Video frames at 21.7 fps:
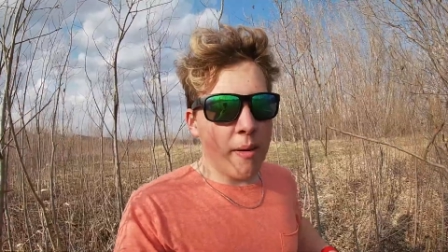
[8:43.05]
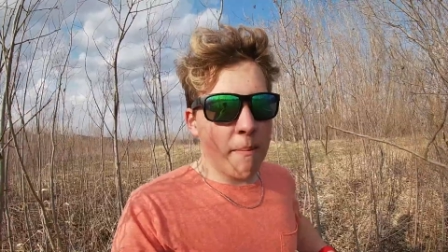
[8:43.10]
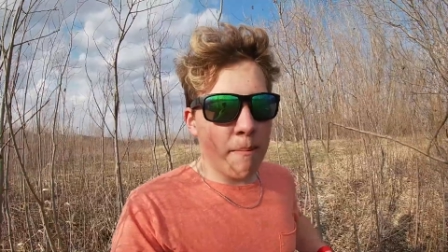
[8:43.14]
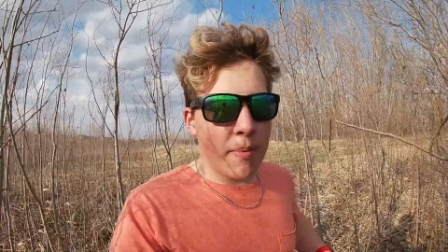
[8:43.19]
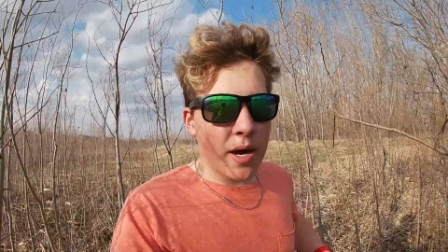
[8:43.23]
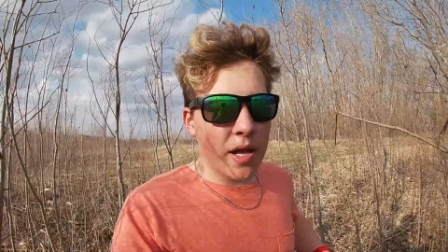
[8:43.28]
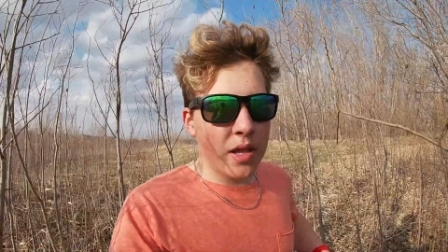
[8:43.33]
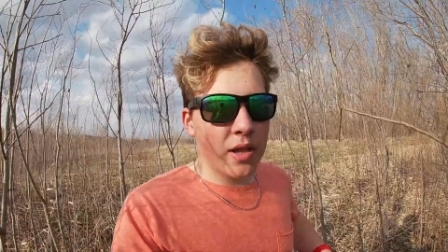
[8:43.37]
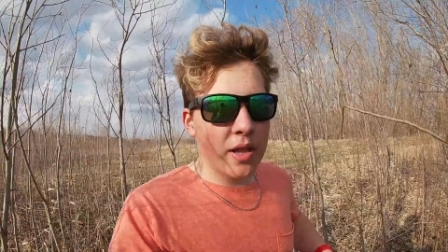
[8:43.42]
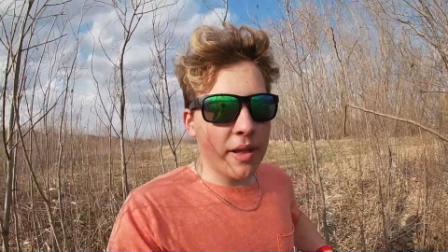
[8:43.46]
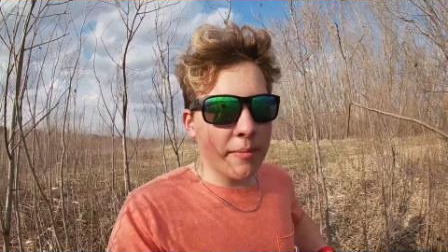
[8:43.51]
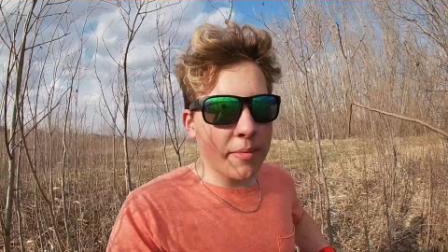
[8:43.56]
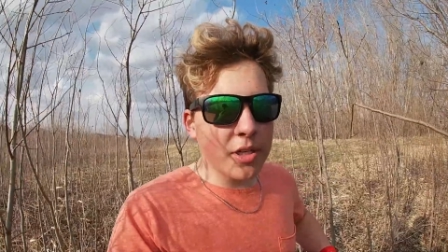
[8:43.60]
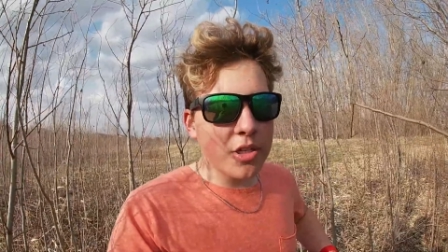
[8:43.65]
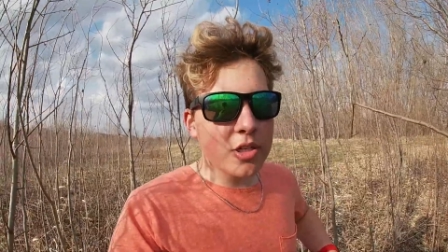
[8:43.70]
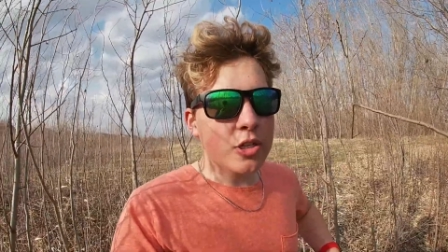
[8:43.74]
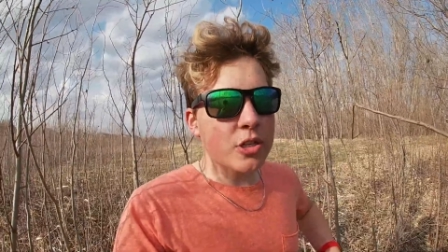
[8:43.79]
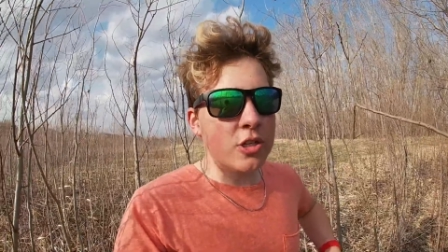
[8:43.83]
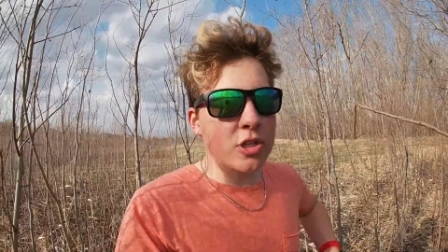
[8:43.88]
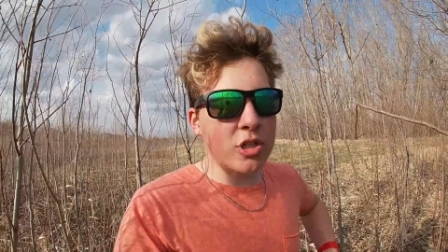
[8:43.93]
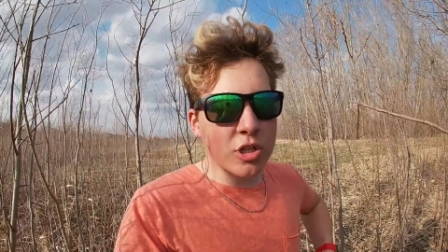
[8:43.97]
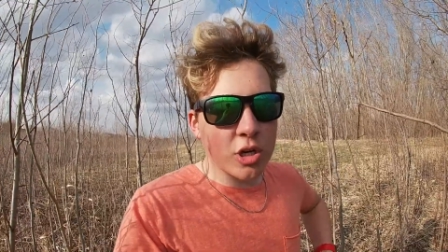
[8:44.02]
But let me
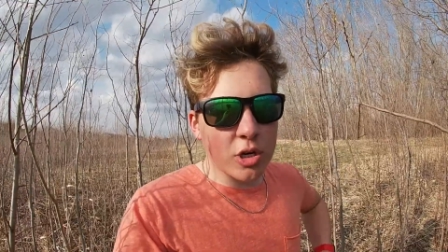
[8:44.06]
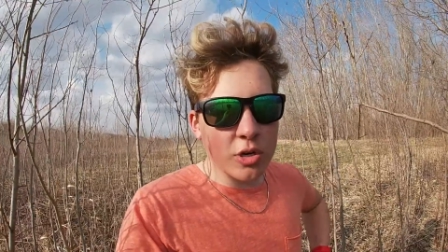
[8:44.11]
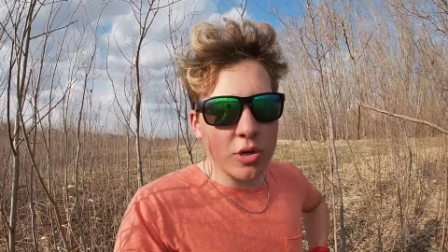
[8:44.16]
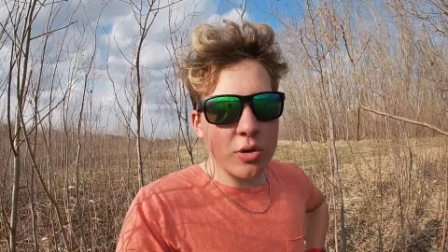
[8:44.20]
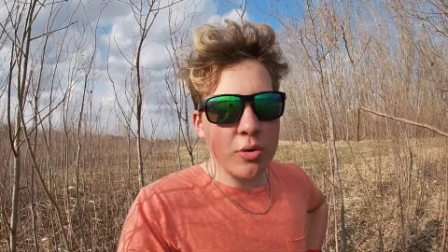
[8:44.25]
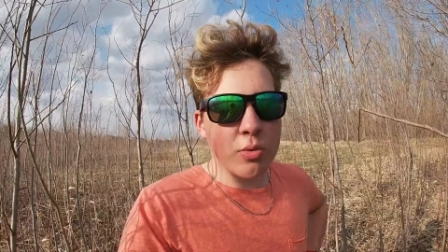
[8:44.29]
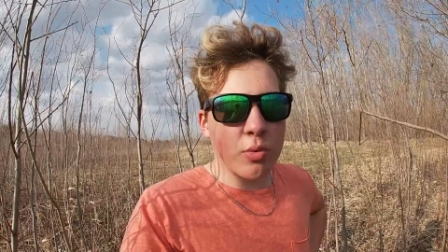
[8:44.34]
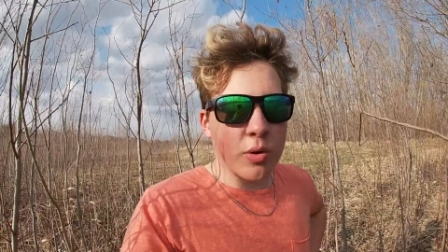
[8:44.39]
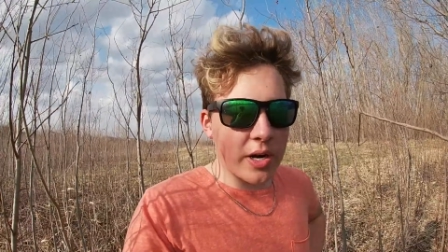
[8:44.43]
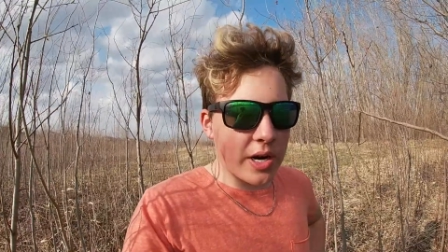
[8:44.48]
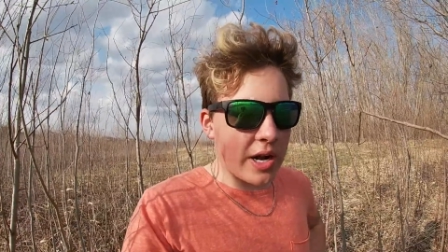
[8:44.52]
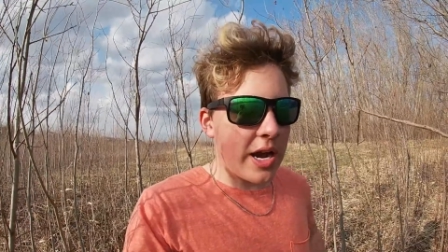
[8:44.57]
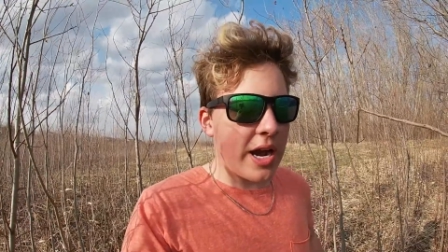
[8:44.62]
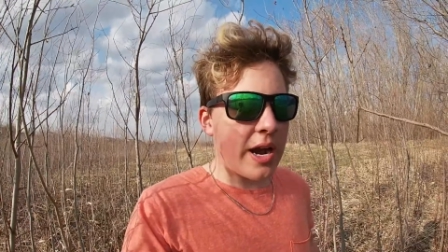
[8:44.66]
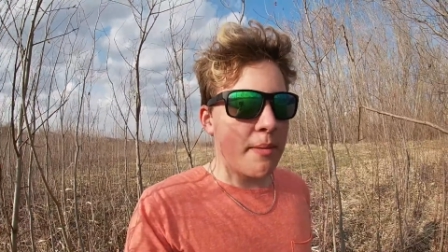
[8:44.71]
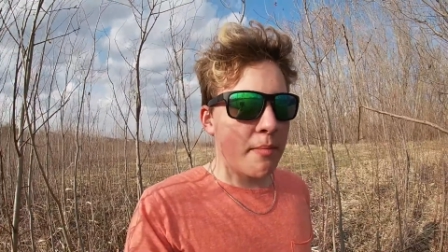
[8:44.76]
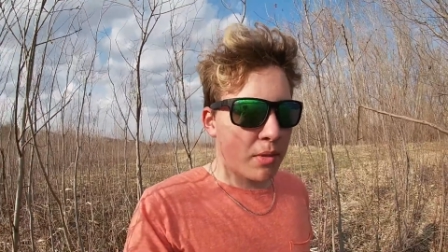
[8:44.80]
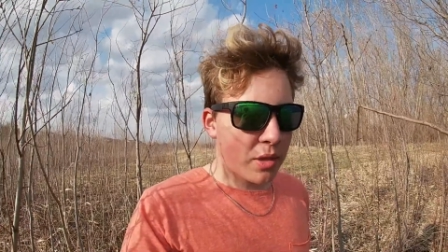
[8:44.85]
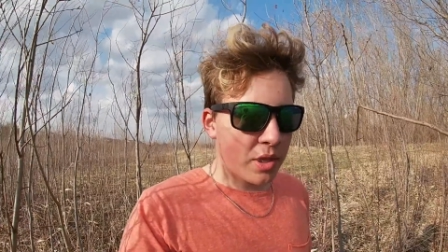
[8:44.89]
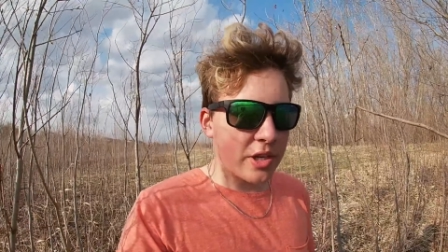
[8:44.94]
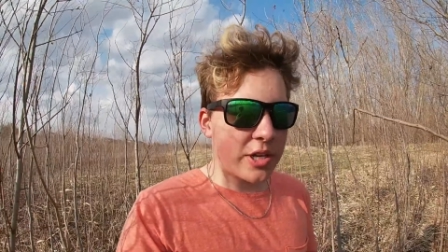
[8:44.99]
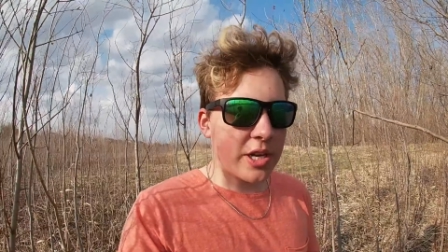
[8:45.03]
just show you what
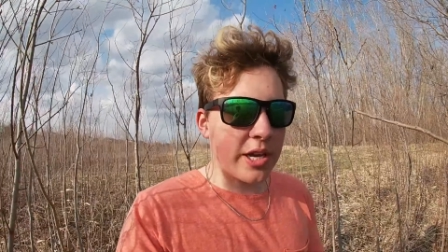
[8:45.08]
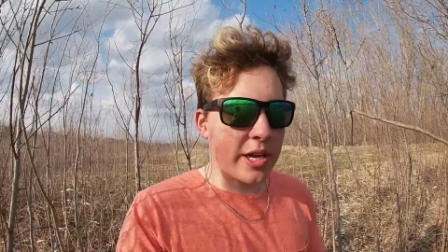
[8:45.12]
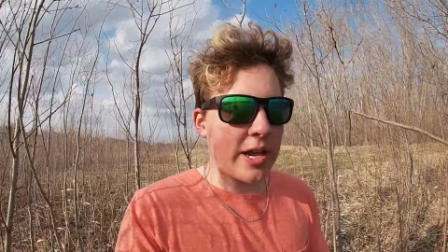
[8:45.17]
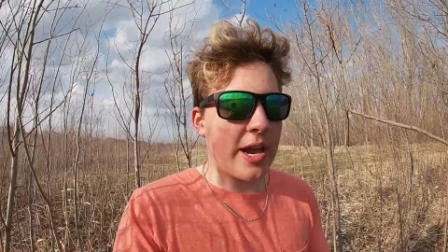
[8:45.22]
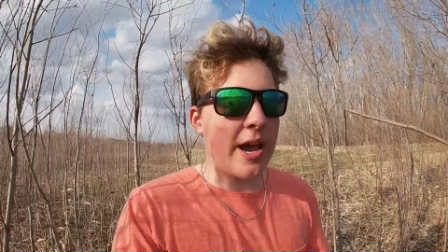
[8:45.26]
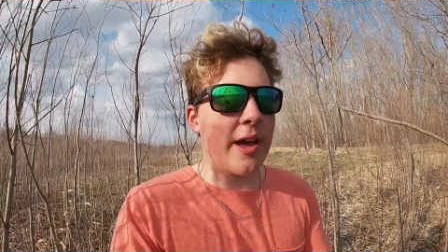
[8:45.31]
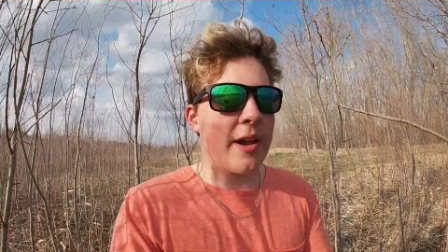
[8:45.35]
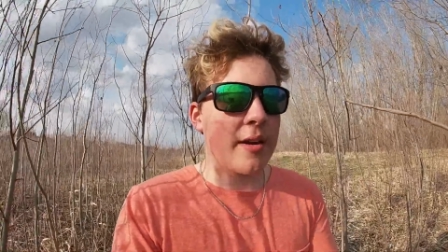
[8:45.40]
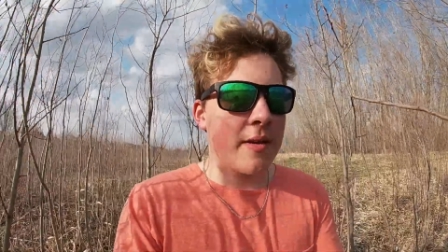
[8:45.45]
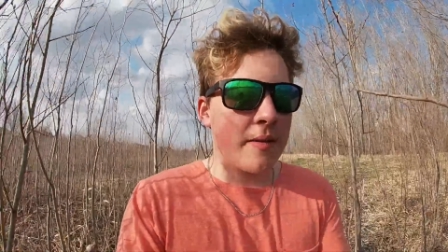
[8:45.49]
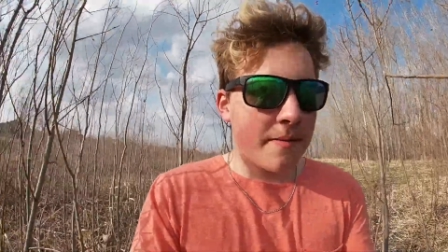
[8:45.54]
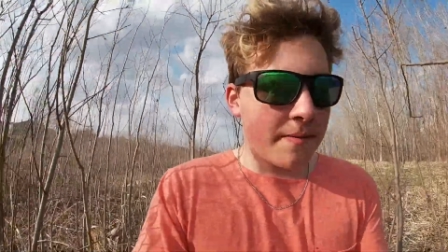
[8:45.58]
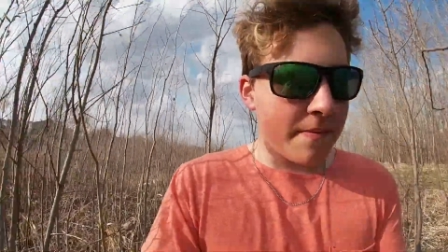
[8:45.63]
I'm looking at.